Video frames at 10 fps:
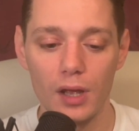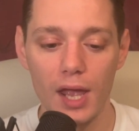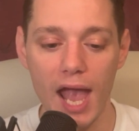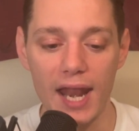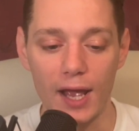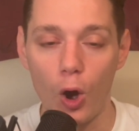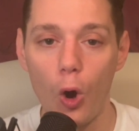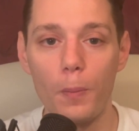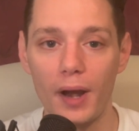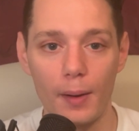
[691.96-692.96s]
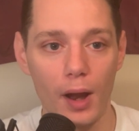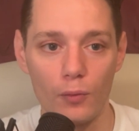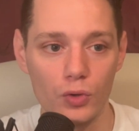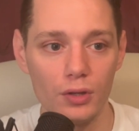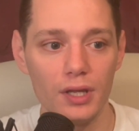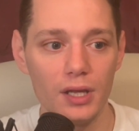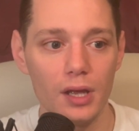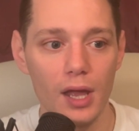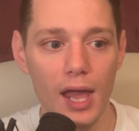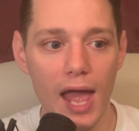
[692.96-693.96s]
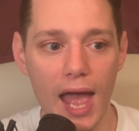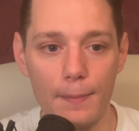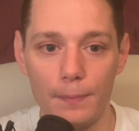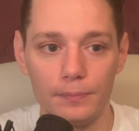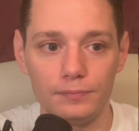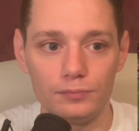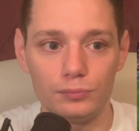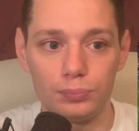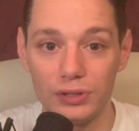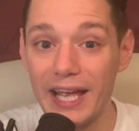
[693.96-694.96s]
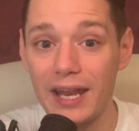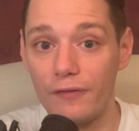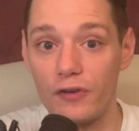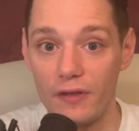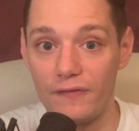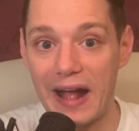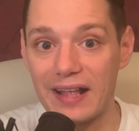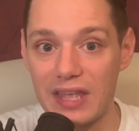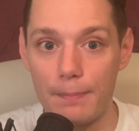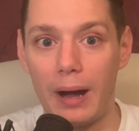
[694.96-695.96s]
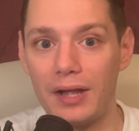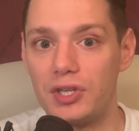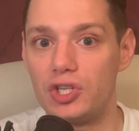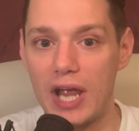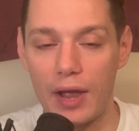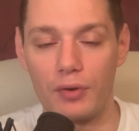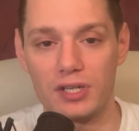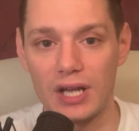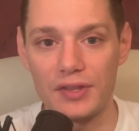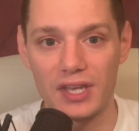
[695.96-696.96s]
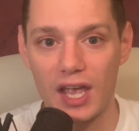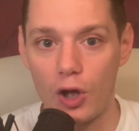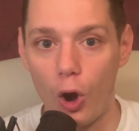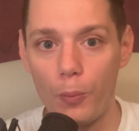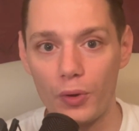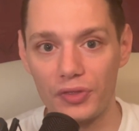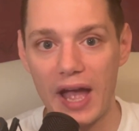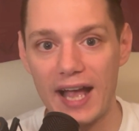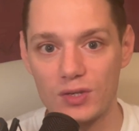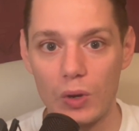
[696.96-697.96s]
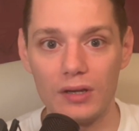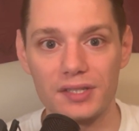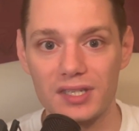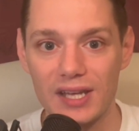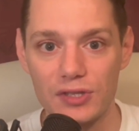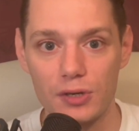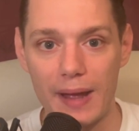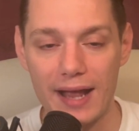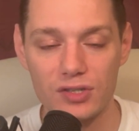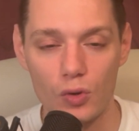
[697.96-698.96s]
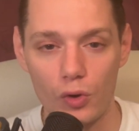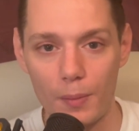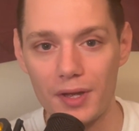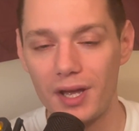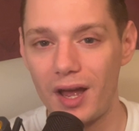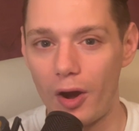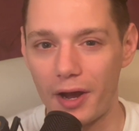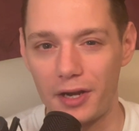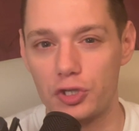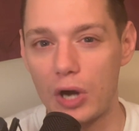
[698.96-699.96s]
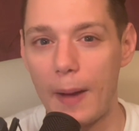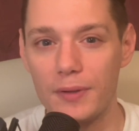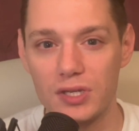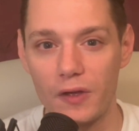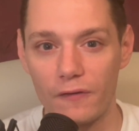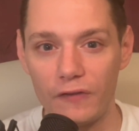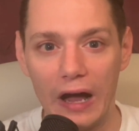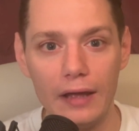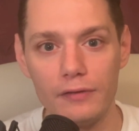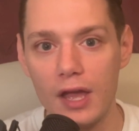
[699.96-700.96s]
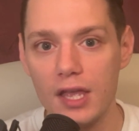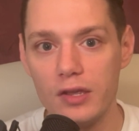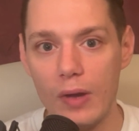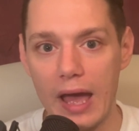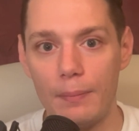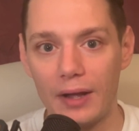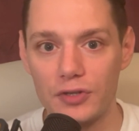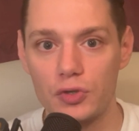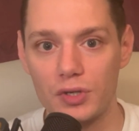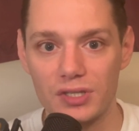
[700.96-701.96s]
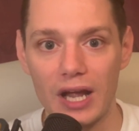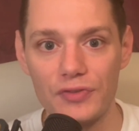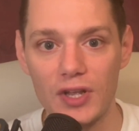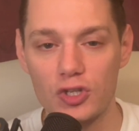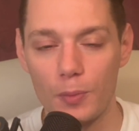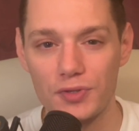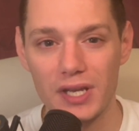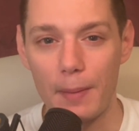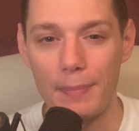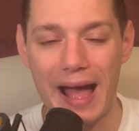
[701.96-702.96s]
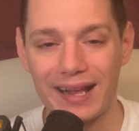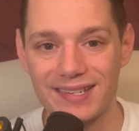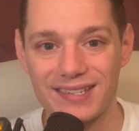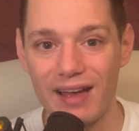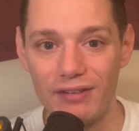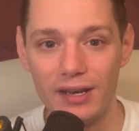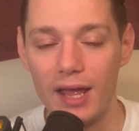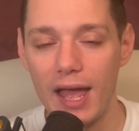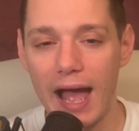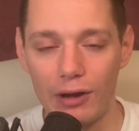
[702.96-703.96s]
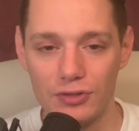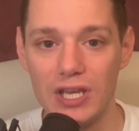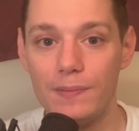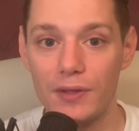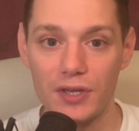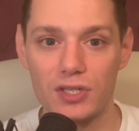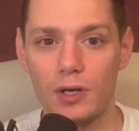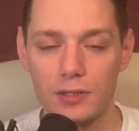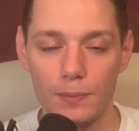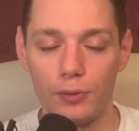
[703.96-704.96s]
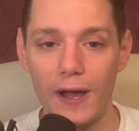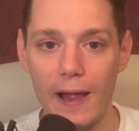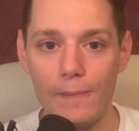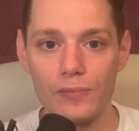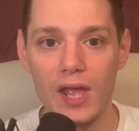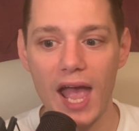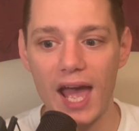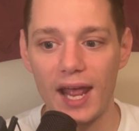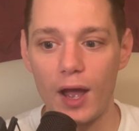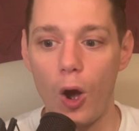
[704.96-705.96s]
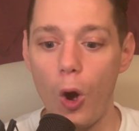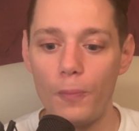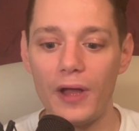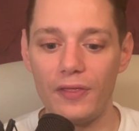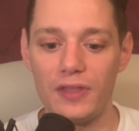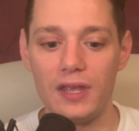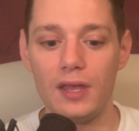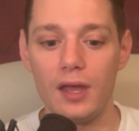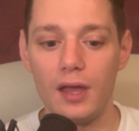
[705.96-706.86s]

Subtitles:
and I hope, and I really am planning for the fact that Matic and Cristante can cope with that, as well as the center backs. So Roma are going to drop into their 5. You add Matic, Cristante, it's almost like a back 7, how deep that they start to play. And I hope that the